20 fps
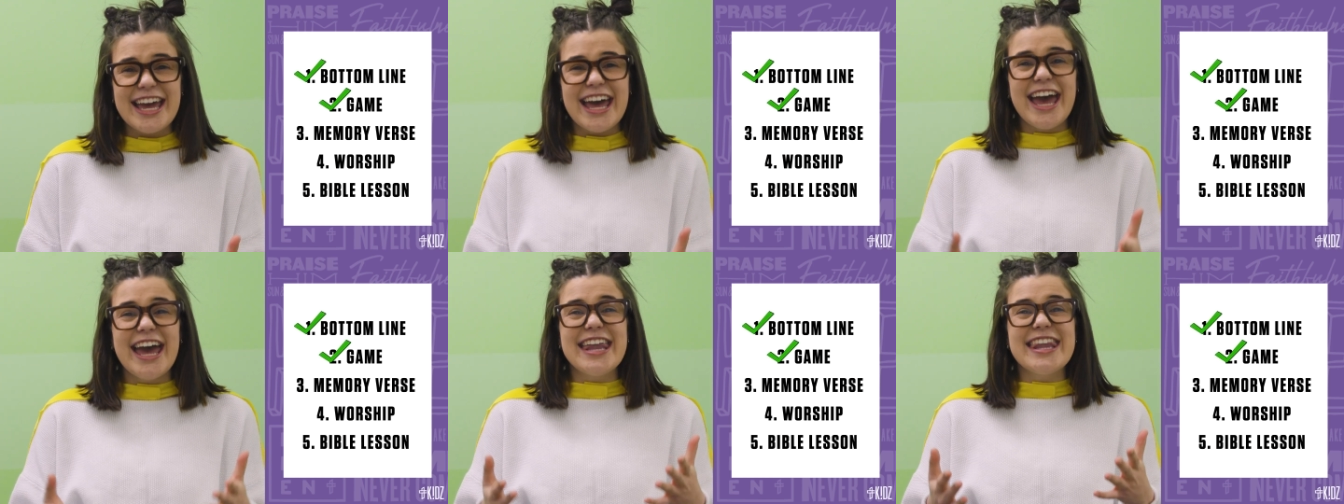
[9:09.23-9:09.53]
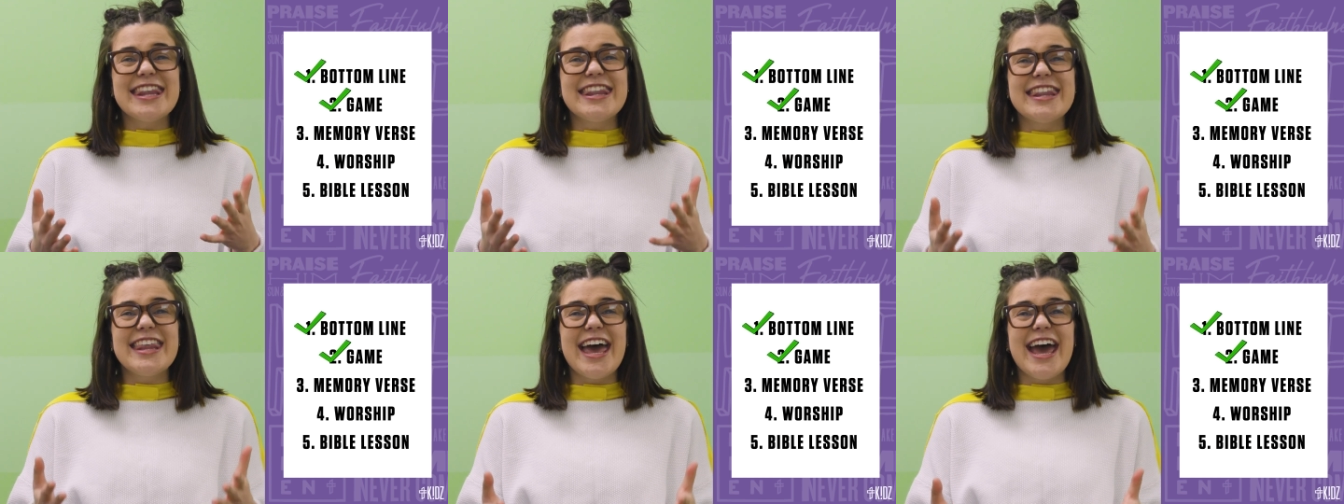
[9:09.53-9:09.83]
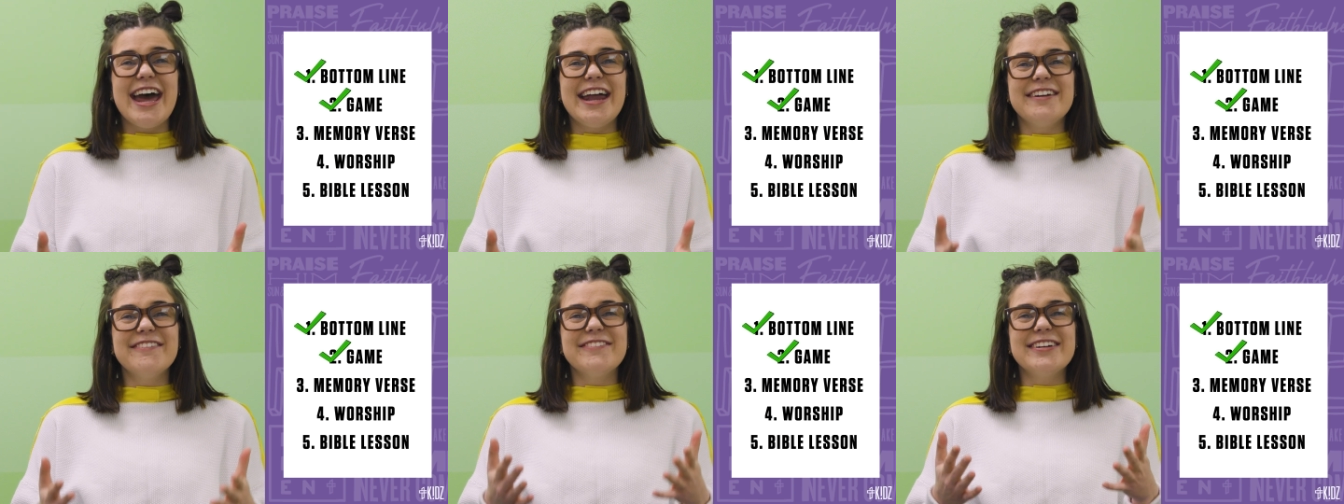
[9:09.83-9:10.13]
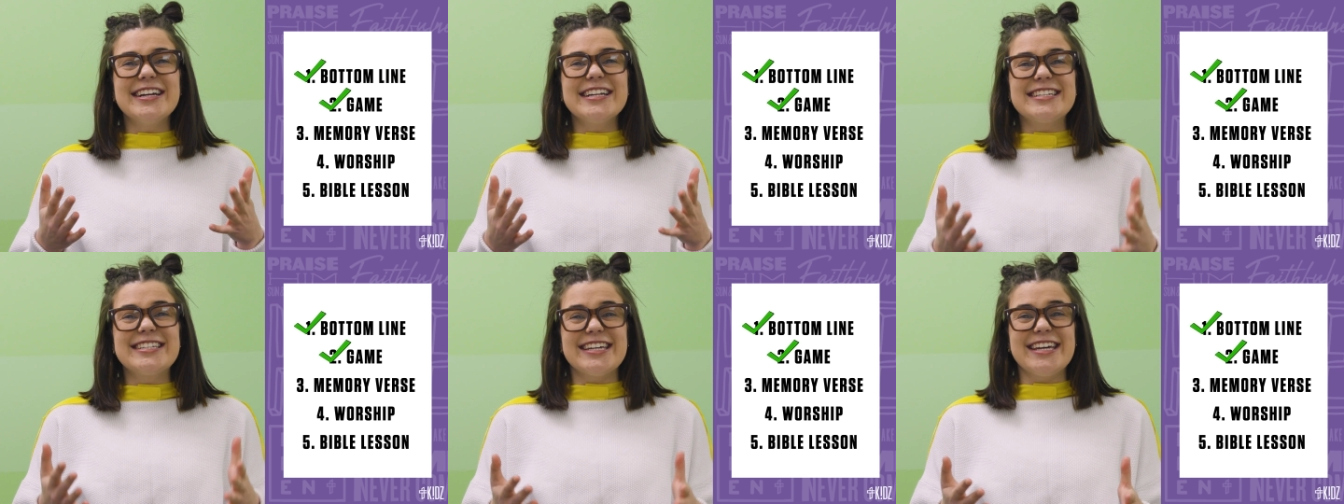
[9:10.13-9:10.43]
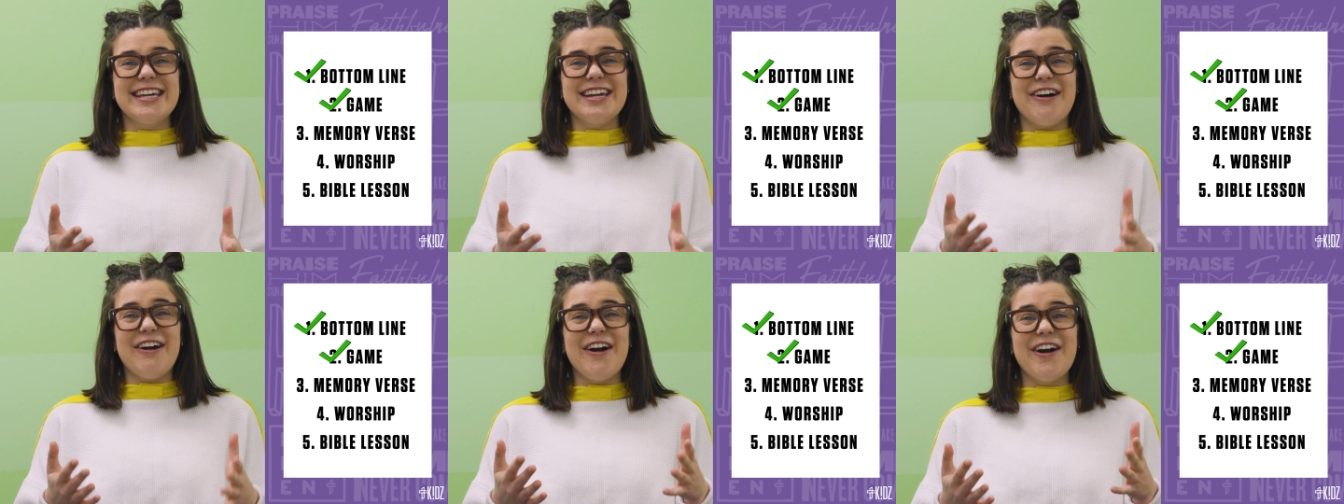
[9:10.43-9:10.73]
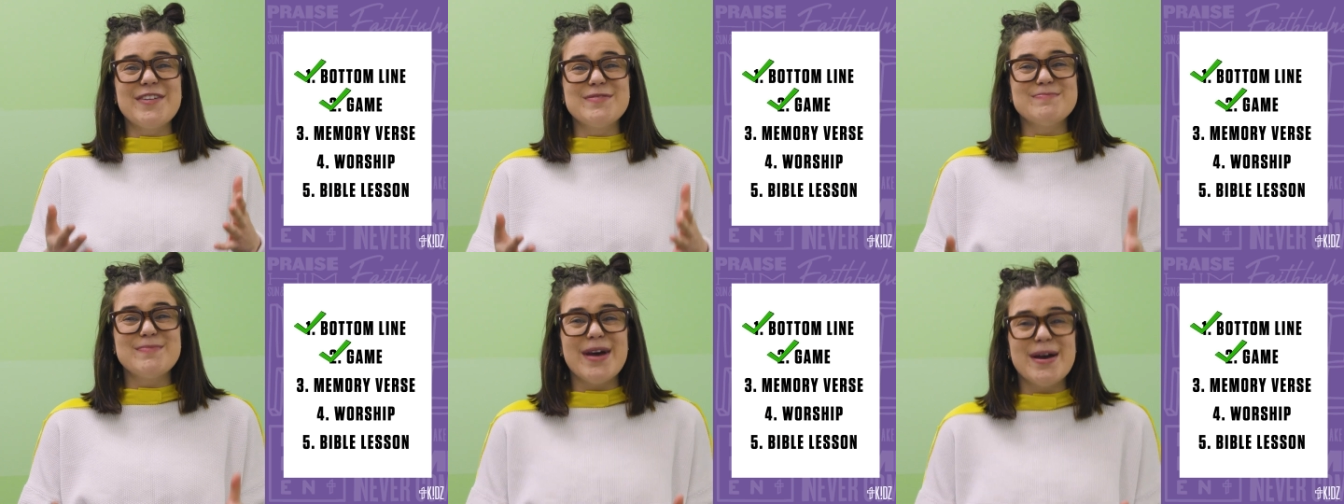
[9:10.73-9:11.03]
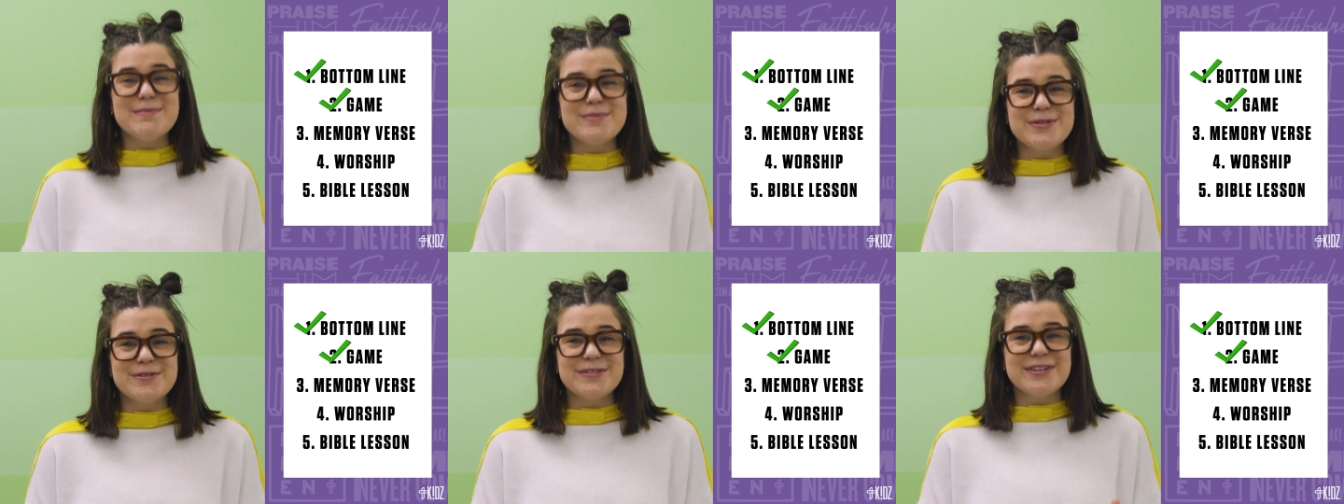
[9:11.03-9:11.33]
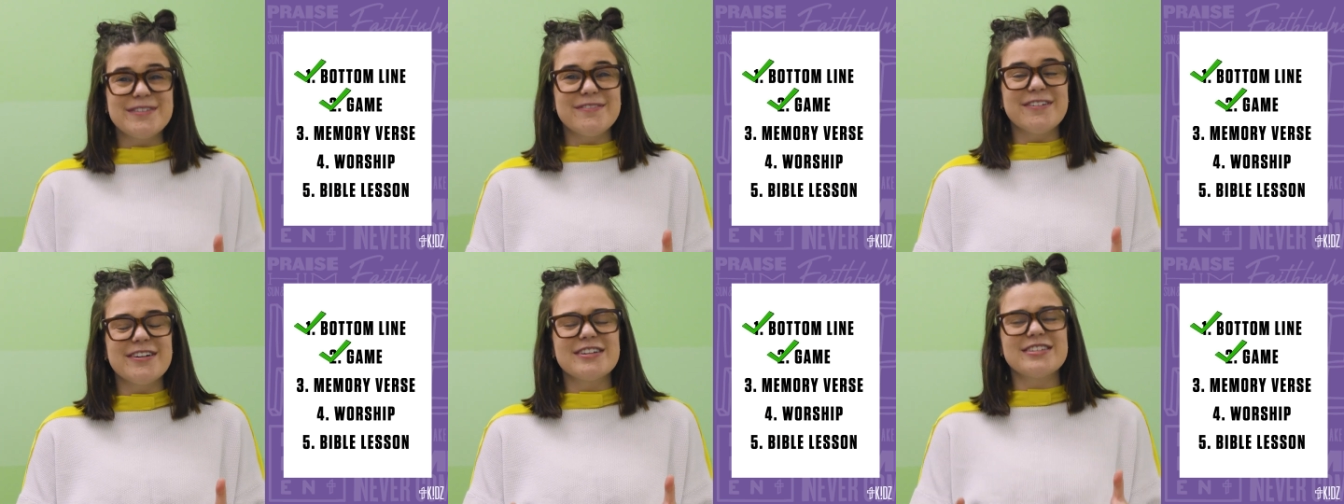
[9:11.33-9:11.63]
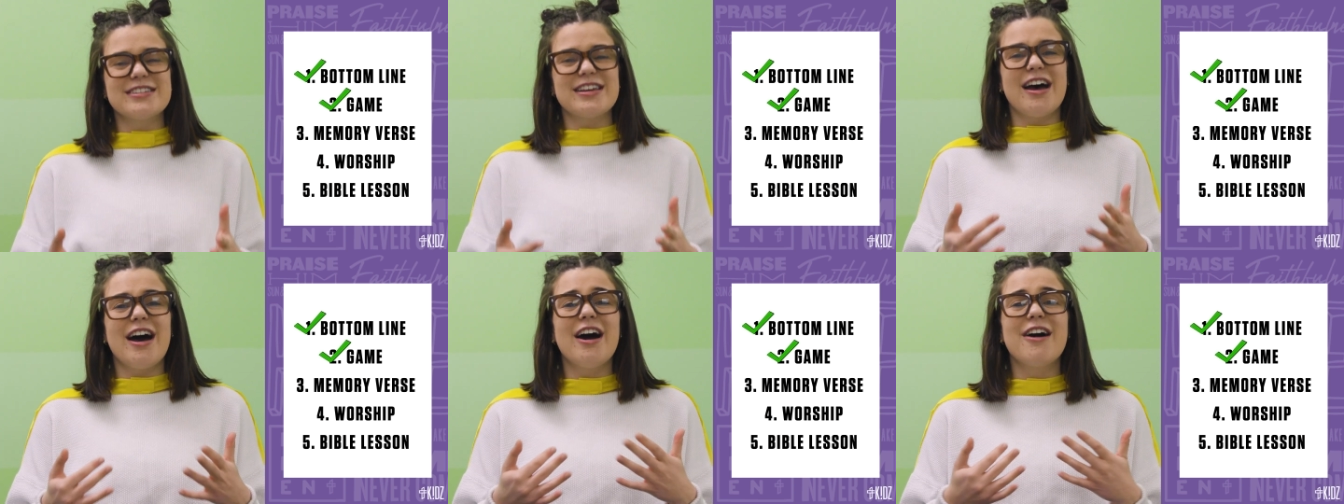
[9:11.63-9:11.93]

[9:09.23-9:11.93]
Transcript: And then we did our memory verse.